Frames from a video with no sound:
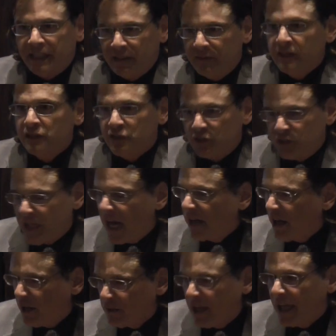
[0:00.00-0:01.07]
giving us a shout
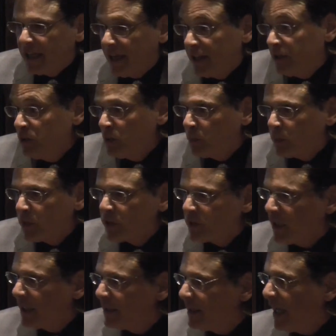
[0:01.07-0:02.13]
out. I do
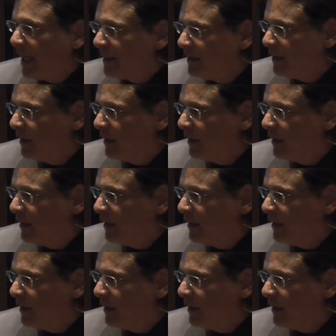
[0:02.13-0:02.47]
appreciate that,